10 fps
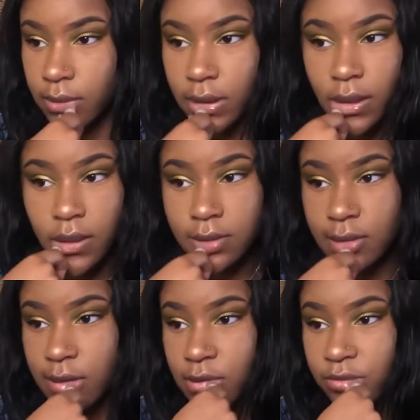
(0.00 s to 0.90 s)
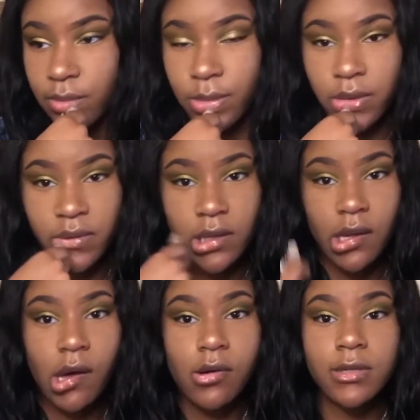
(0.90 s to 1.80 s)
Yeah, stay tuned for more
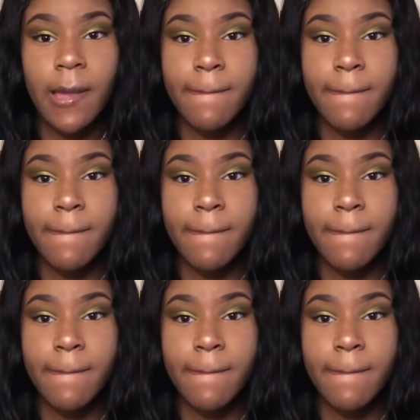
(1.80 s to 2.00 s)
videos.